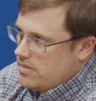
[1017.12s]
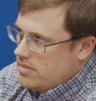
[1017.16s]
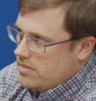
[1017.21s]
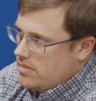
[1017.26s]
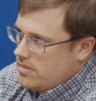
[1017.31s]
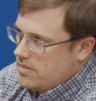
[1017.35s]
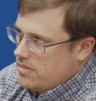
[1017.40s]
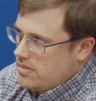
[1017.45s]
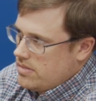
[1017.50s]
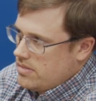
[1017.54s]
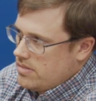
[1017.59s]

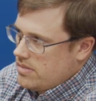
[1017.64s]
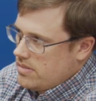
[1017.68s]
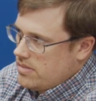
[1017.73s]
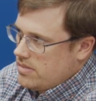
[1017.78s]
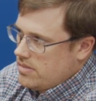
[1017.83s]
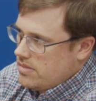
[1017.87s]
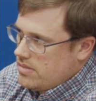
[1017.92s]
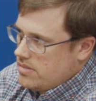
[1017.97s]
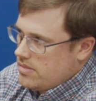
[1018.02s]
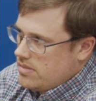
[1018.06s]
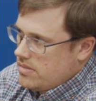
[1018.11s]

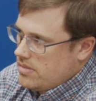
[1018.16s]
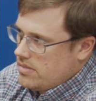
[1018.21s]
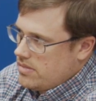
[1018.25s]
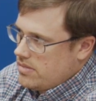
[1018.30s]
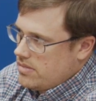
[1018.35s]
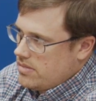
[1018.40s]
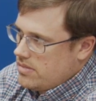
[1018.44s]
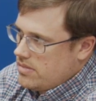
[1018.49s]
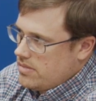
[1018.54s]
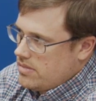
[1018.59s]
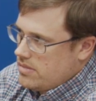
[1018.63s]

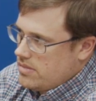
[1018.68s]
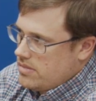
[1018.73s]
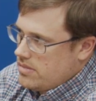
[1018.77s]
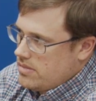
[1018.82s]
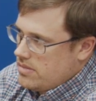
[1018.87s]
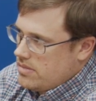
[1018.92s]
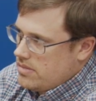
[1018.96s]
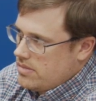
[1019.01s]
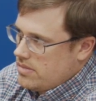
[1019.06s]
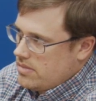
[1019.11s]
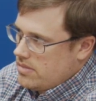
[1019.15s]

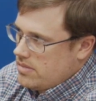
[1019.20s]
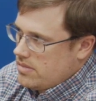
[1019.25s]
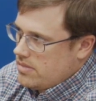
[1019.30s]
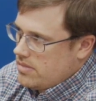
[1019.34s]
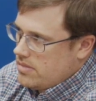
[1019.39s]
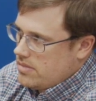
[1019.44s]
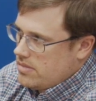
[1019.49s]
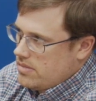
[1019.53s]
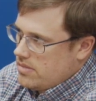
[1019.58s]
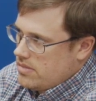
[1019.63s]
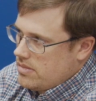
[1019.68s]

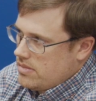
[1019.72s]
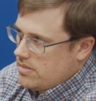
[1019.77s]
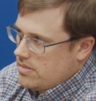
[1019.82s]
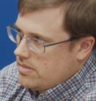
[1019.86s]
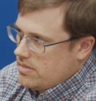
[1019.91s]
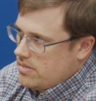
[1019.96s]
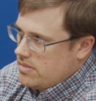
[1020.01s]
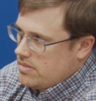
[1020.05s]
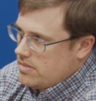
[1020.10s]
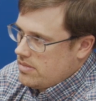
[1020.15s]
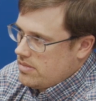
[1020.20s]

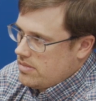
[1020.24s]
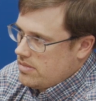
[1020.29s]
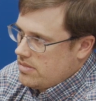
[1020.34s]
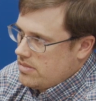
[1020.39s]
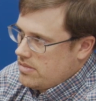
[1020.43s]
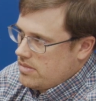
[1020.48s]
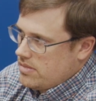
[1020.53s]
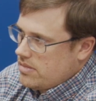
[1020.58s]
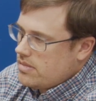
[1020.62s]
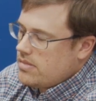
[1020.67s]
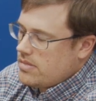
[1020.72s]

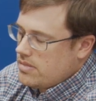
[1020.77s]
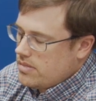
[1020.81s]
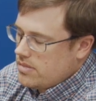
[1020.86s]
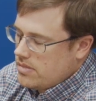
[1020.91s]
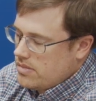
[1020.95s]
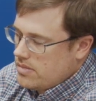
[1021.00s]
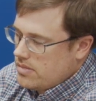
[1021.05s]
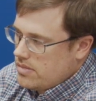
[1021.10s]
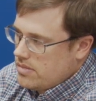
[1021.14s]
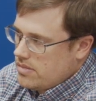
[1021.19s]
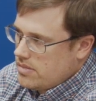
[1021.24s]

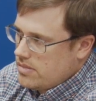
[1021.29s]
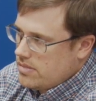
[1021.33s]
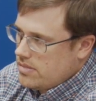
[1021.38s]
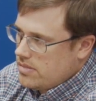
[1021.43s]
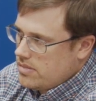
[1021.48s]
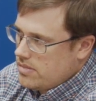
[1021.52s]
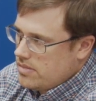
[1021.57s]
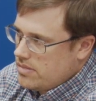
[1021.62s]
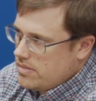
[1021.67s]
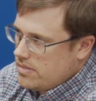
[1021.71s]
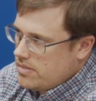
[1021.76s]

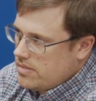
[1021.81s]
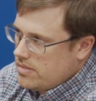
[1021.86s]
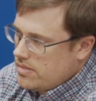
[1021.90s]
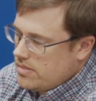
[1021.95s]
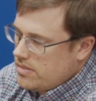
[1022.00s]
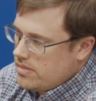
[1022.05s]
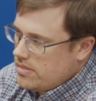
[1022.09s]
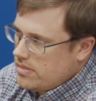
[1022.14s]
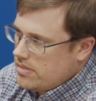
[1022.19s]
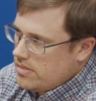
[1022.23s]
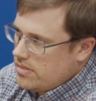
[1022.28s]

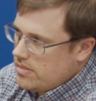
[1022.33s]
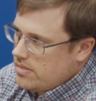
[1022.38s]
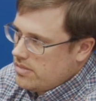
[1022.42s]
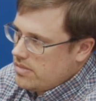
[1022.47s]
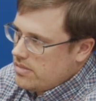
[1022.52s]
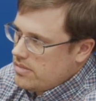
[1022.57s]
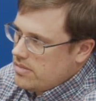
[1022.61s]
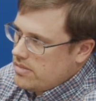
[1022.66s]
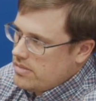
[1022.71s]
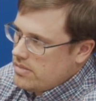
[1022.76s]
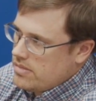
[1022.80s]

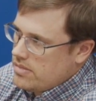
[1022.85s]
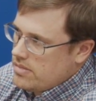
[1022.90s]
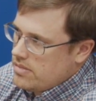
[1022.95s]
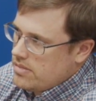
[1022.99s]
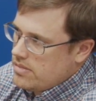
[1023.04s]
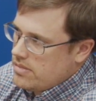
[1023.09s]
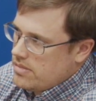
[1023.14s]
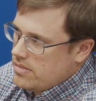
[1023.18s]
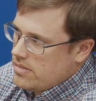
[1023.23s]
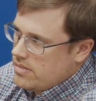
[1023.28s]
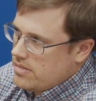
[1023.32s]

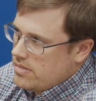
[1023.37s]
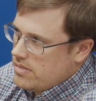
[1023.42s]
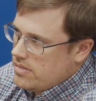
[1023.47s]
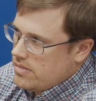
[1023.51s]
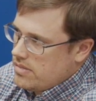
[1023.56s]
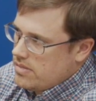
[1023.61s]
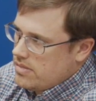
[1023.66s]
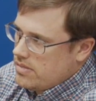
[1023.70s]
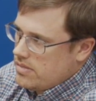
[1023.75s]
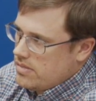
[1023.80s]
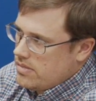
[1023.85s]

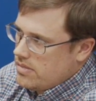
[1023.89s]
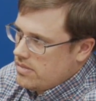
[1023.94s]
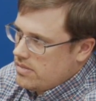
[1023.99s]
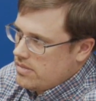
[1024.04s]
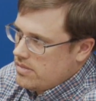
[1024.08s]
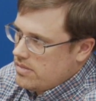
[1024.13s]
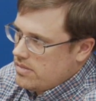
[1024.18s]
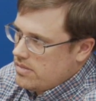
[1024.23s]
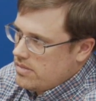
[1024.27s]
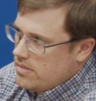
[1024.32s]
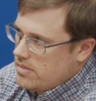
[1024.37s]

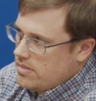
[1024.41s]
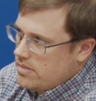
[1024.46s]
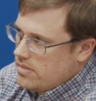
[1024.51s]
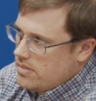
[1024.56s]
This person isn't speaking.